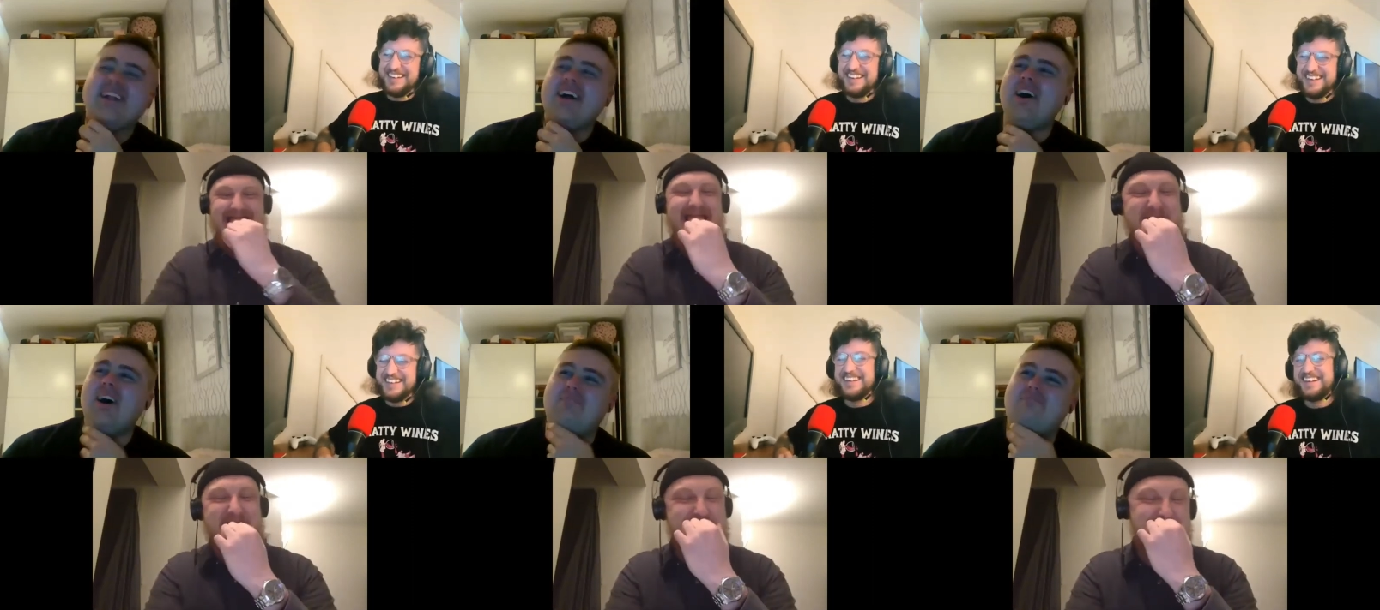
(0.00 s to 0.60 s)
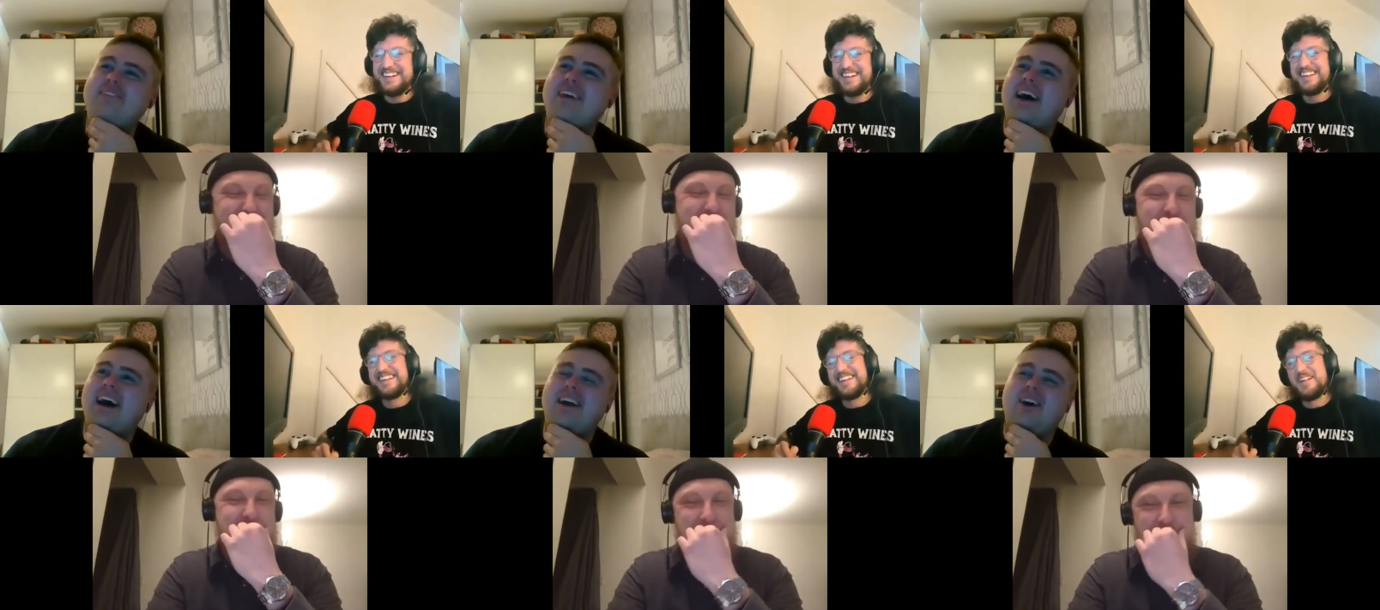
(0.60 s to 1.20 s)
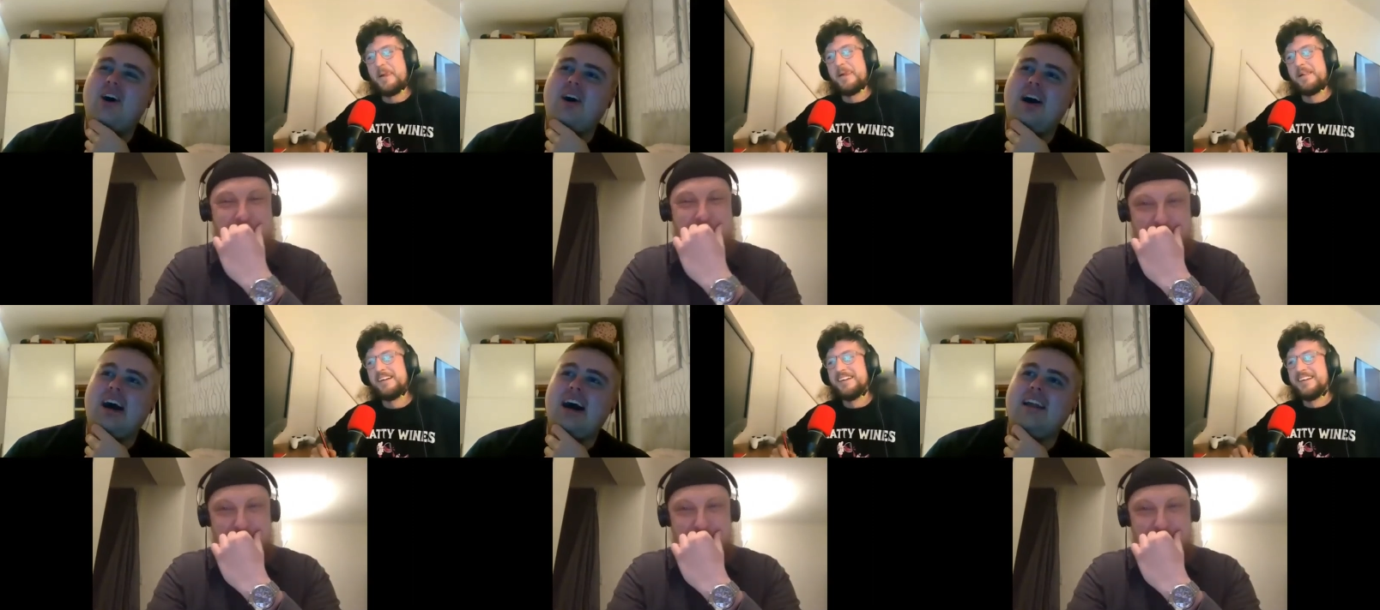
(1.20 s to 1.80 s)
Speaker 1: um, yeah, no,
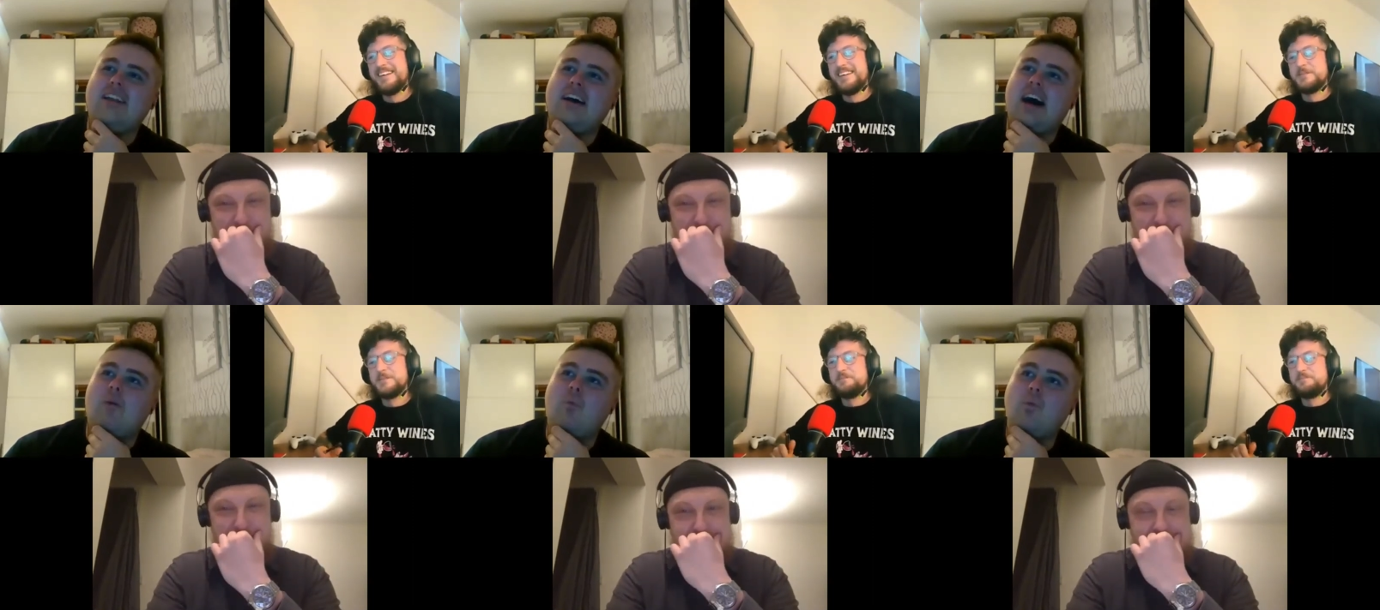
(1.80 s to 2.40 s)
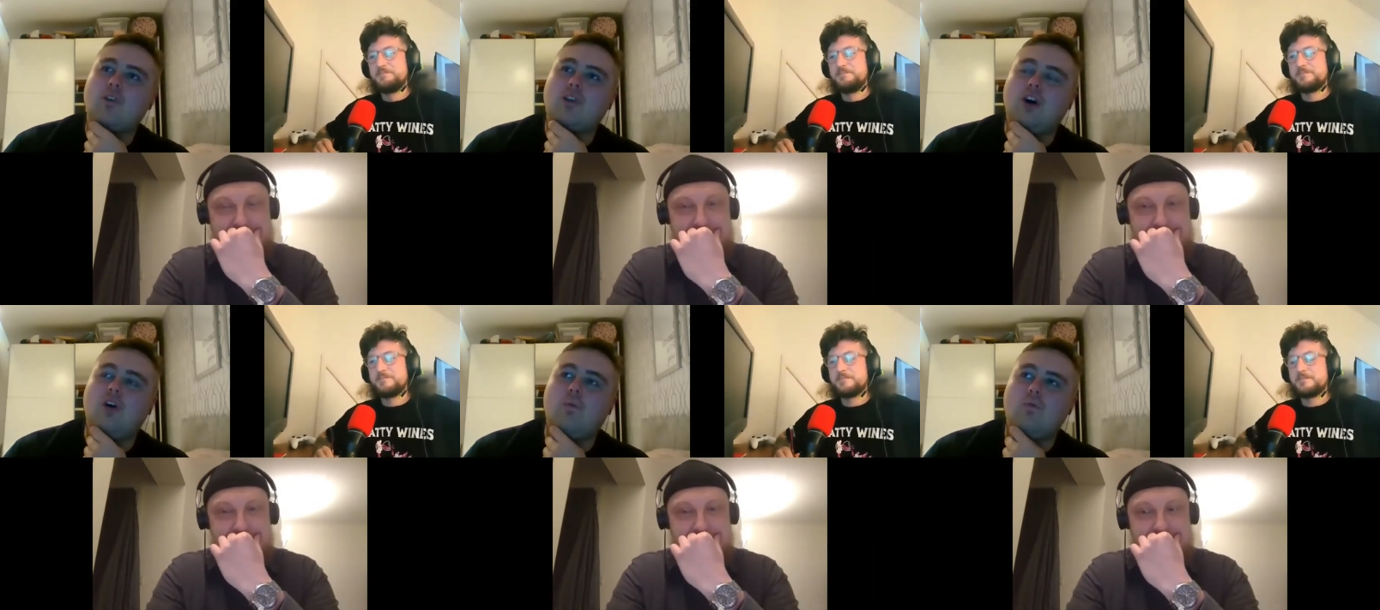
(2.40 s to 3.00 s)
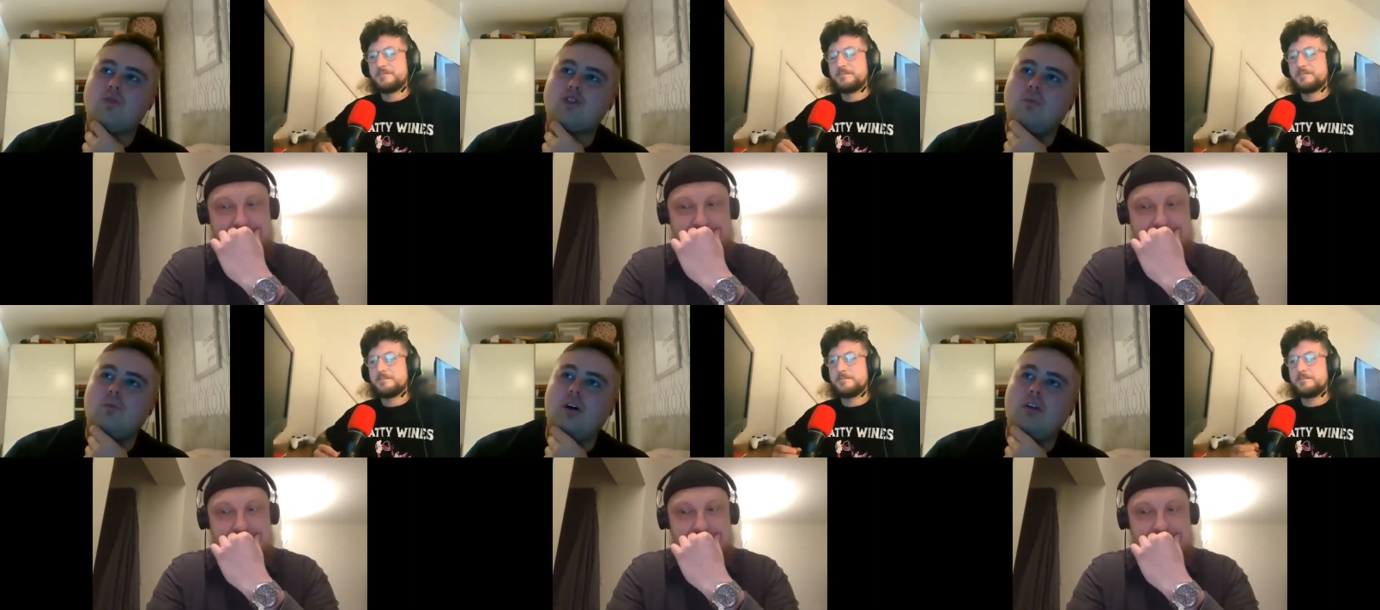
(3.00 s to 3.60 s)
and I, and I would go
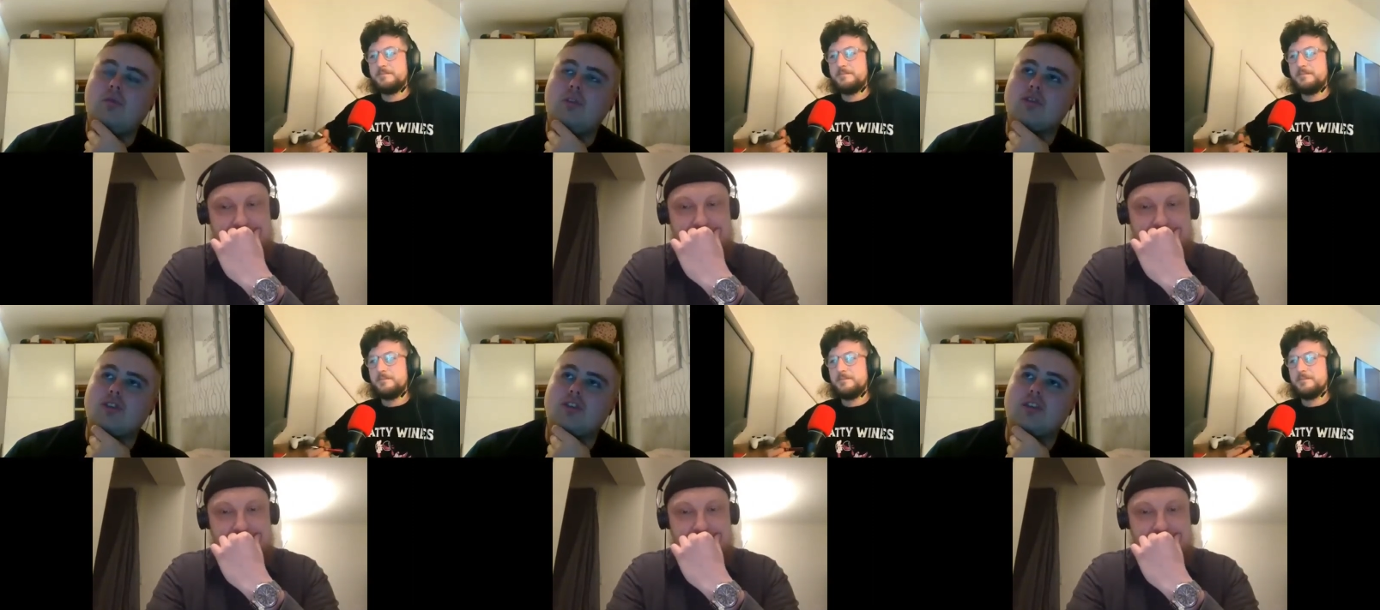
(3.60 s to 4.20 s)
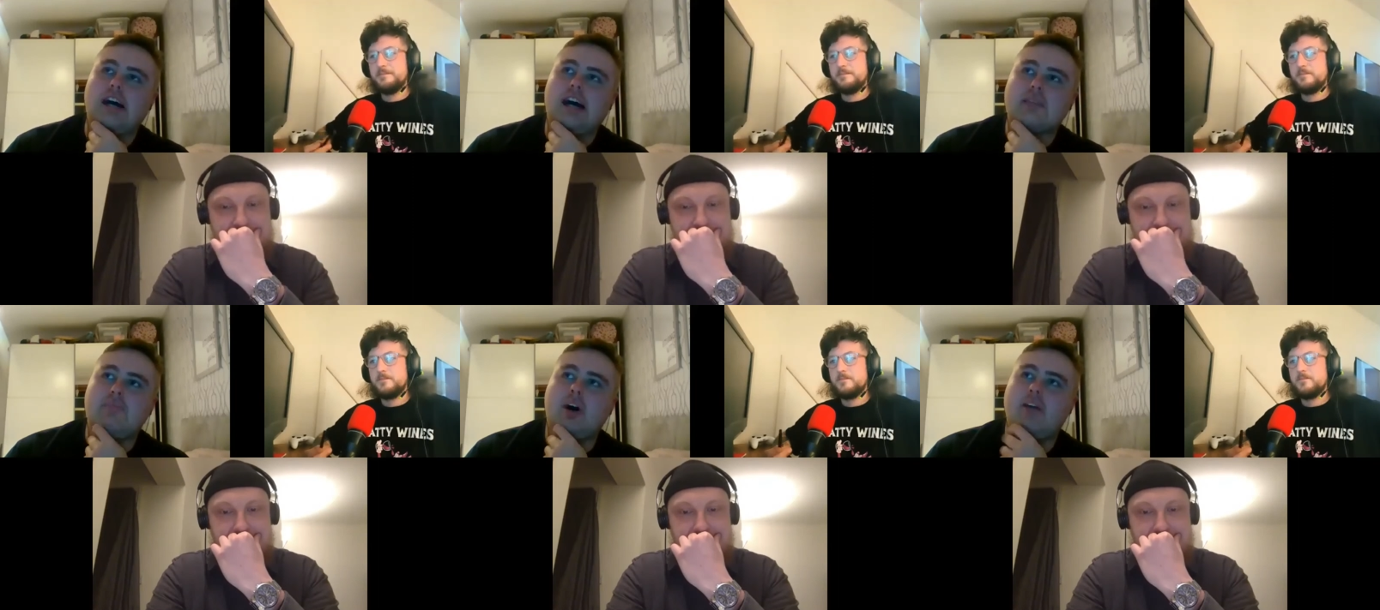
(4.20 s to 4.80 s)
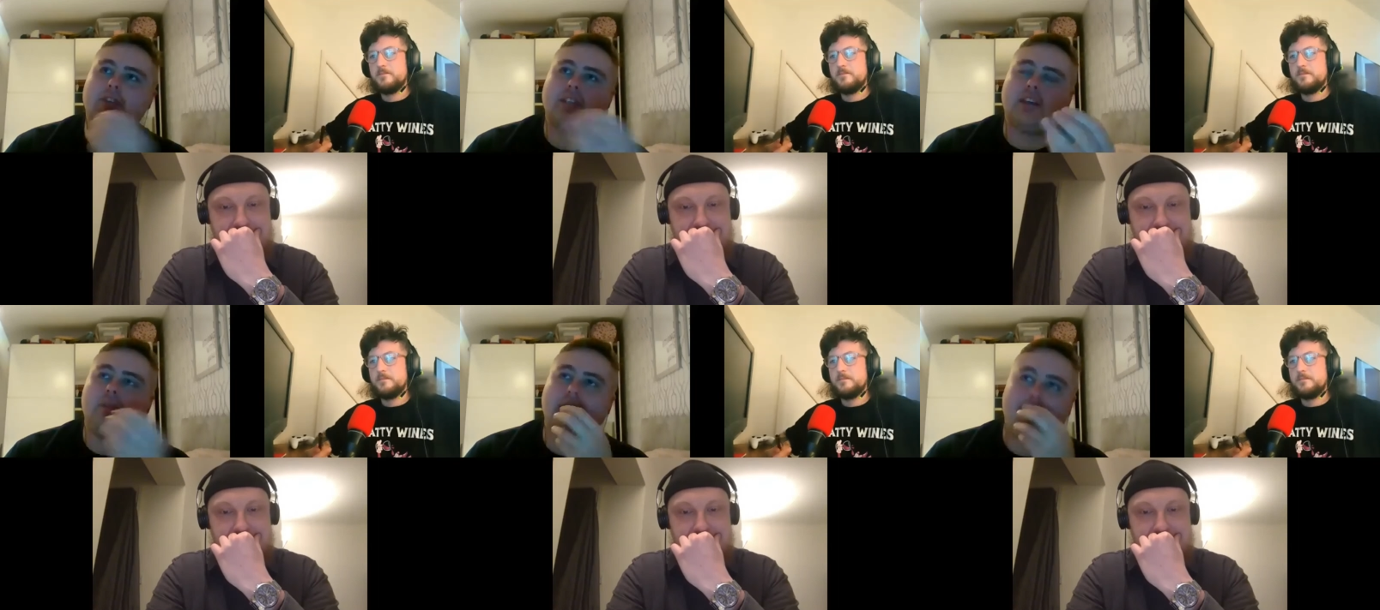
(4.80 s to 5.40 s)
some of Worcester's stats, but obviously
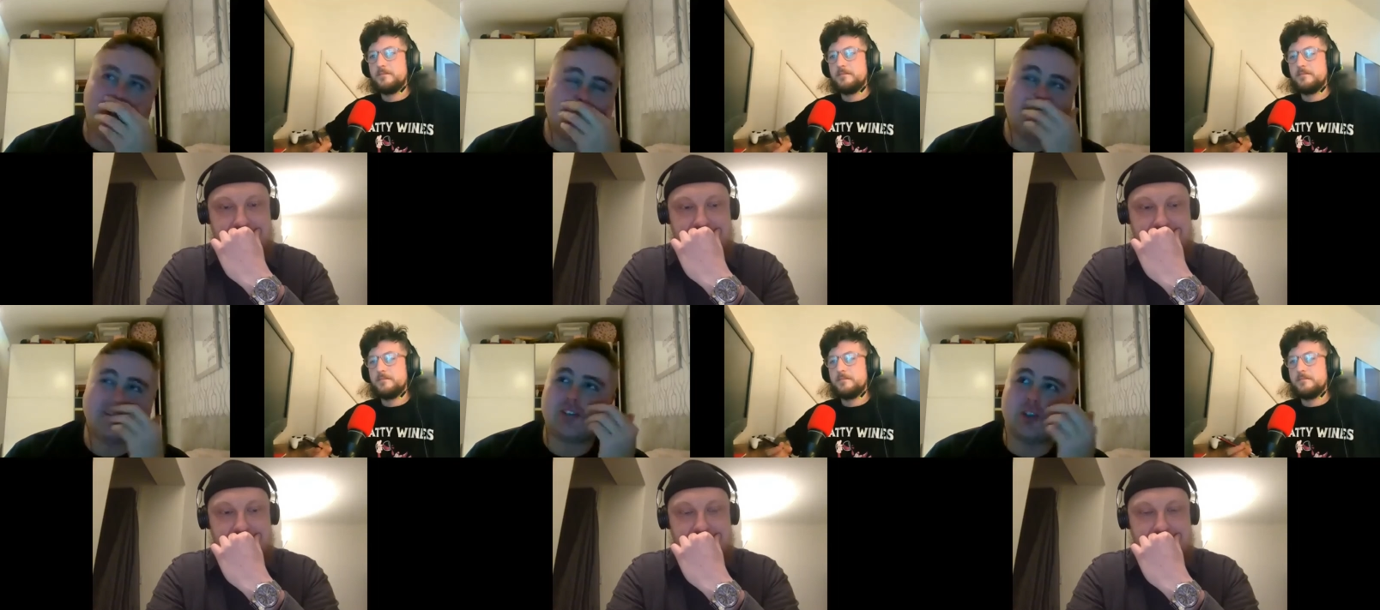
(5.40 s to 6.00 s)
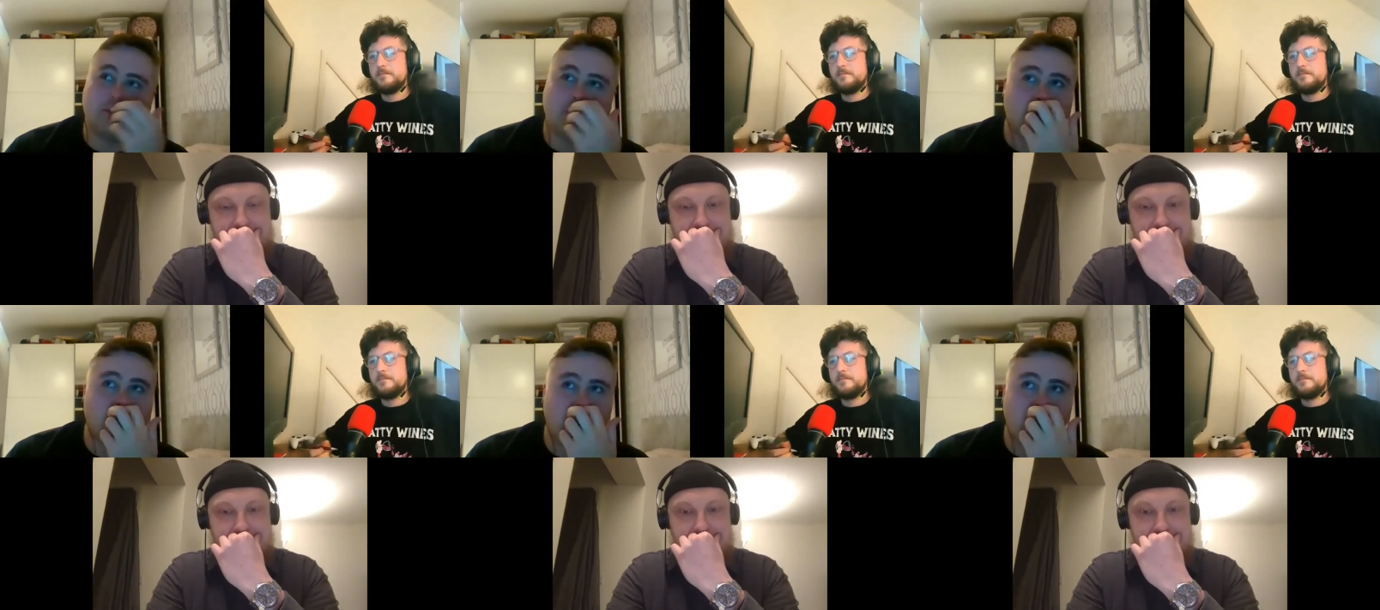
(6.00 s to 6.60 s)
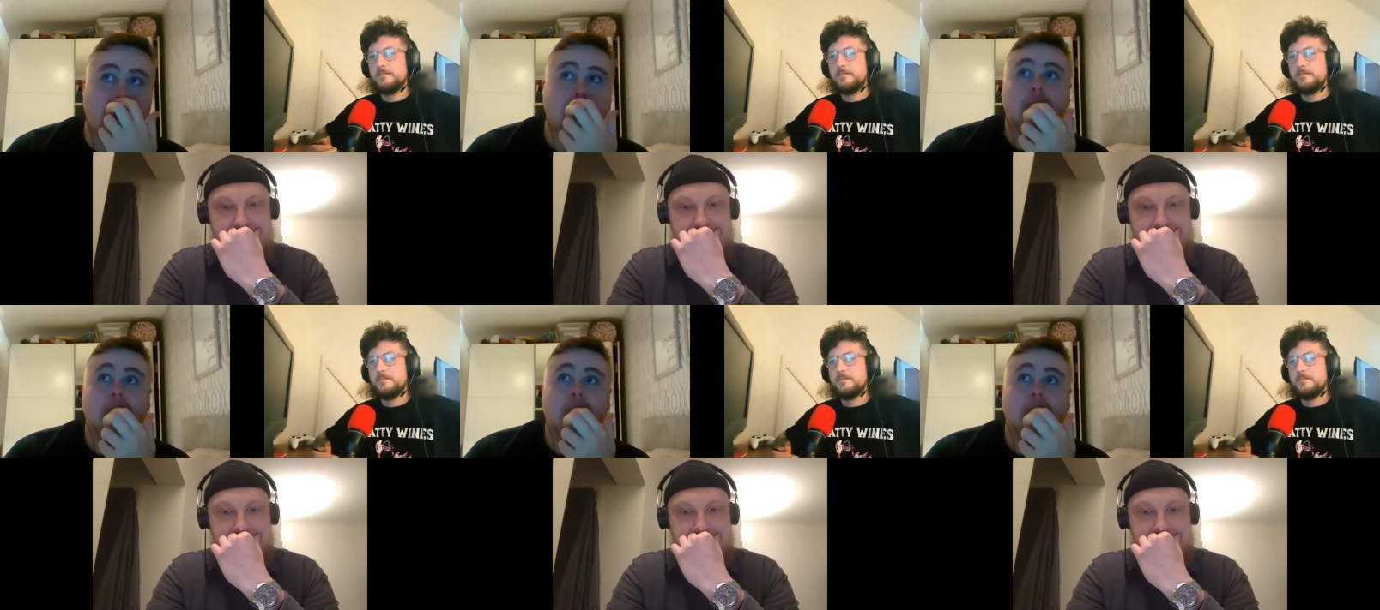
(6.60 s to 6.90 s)
with injuries and stuff, I don't want to,